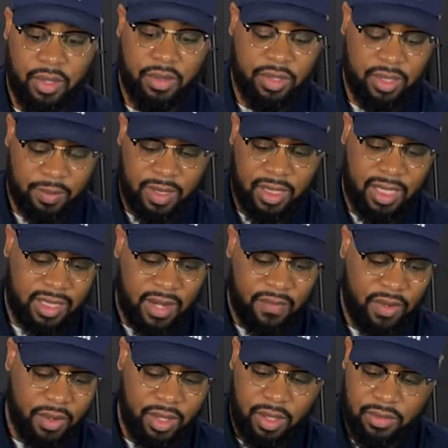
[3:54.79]
or something like that.
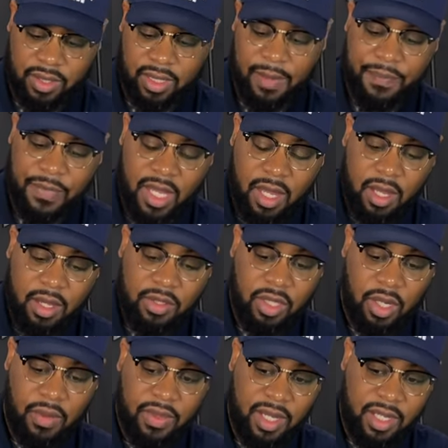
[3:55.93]
Very close to that.
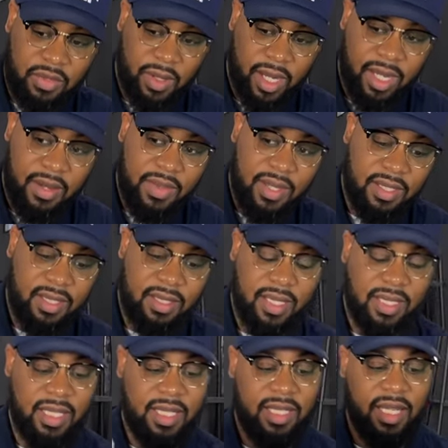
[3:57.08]
So this right here, this is the
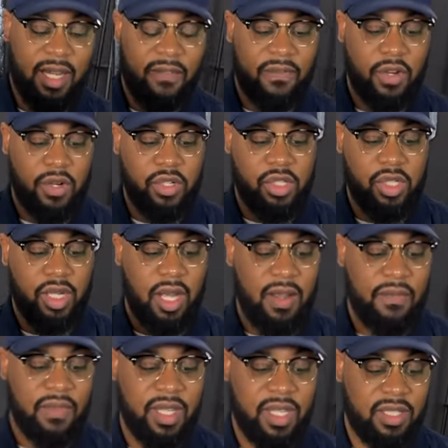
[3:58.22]
DTF version
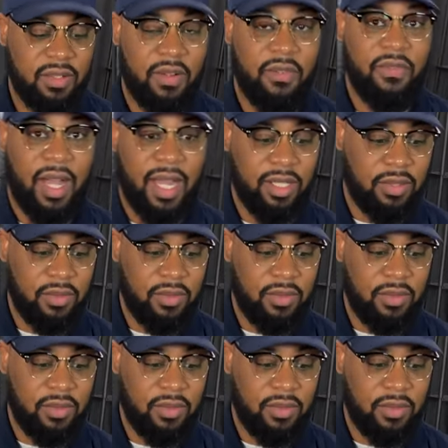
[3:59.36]
of this vinyl.